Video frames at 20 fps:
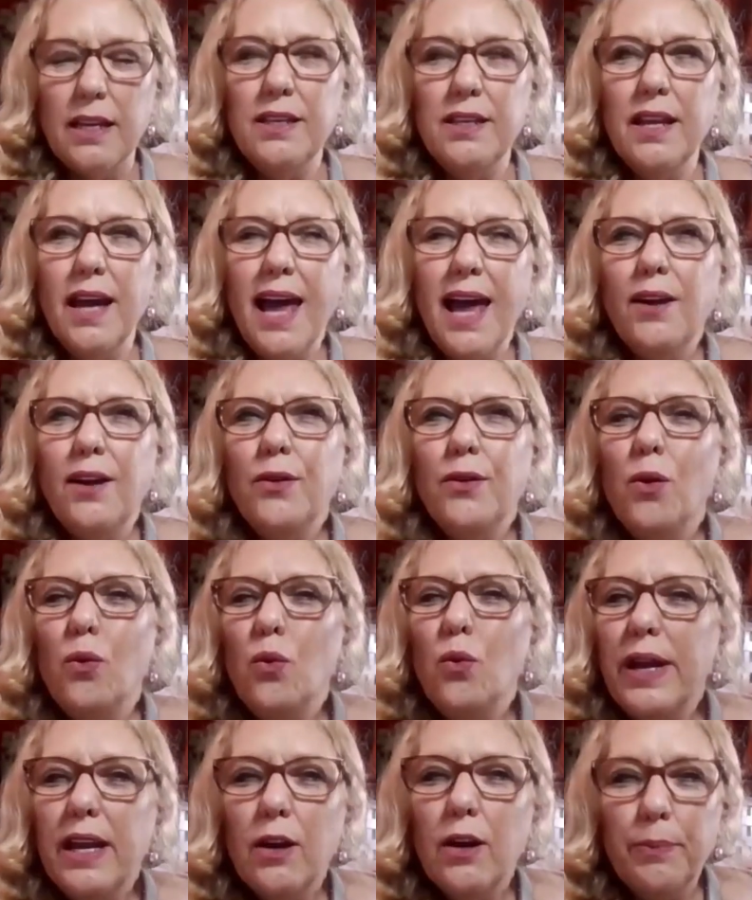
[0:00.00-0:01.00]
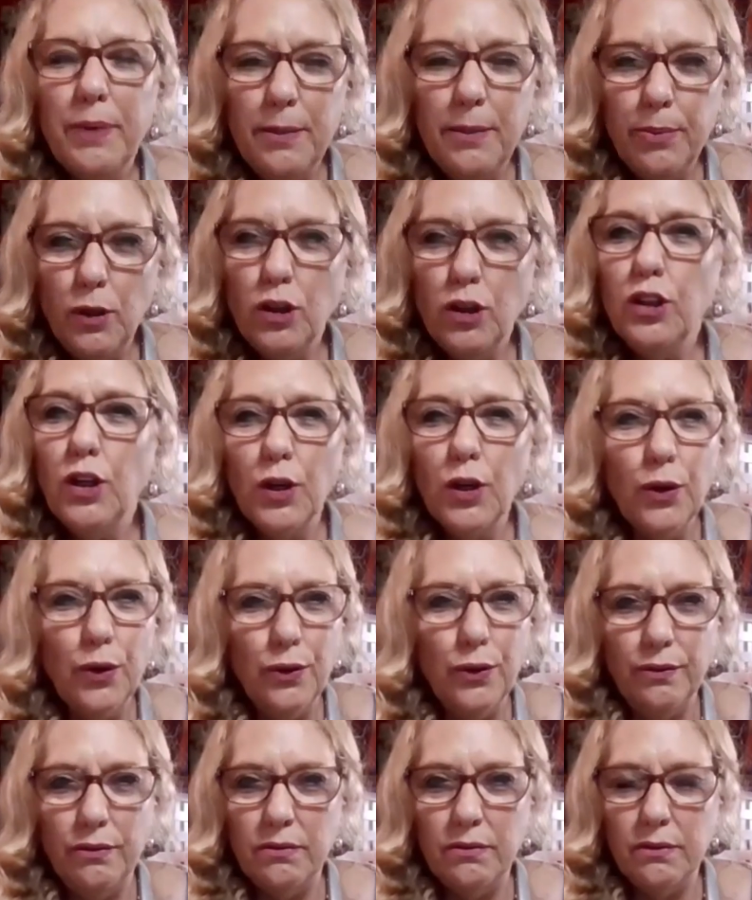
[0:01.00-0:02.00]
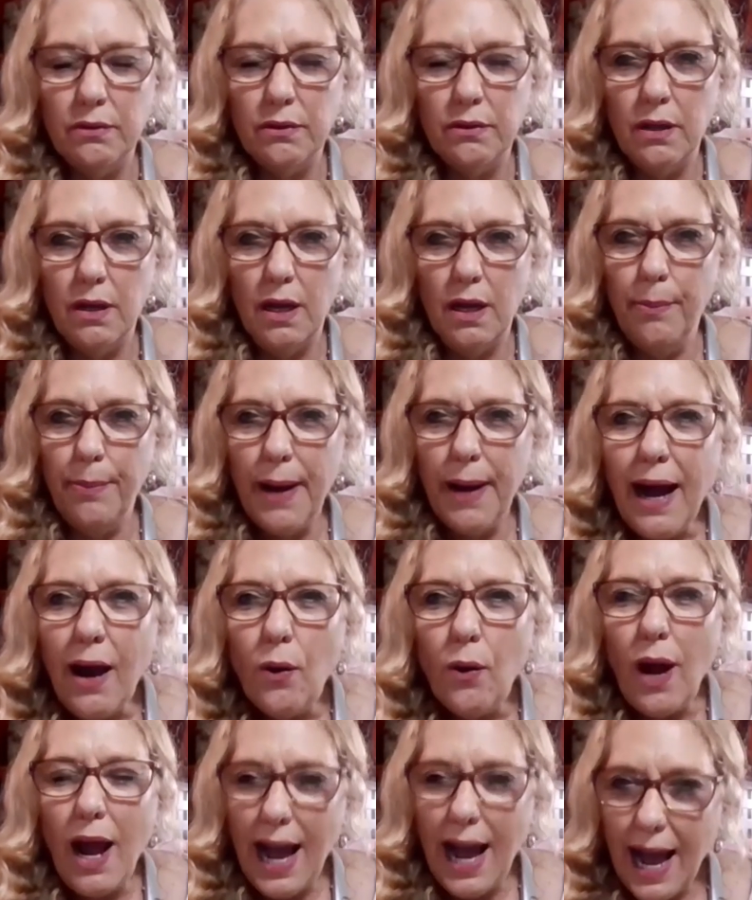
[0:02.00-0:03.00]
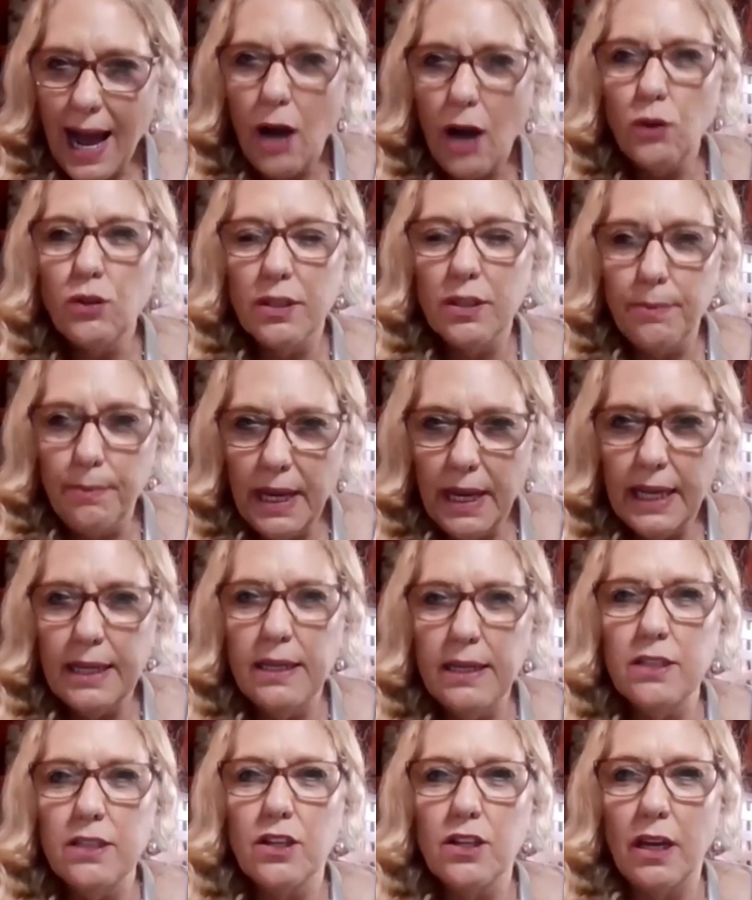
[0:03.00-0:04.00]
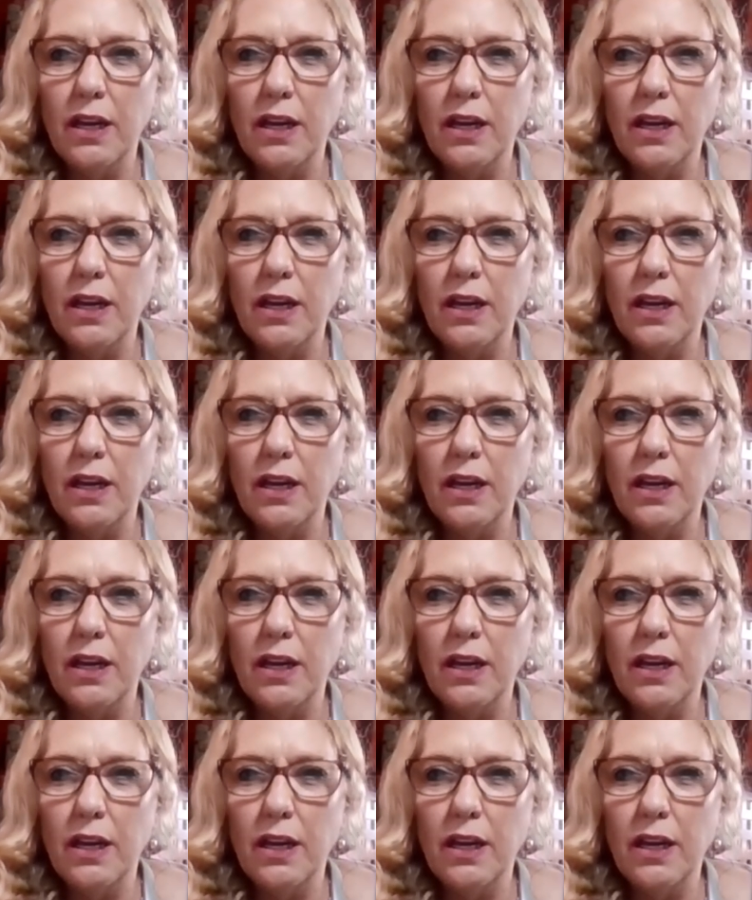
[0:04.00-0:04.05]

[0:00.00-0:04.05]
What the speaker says: I don't know where people learn about how to manage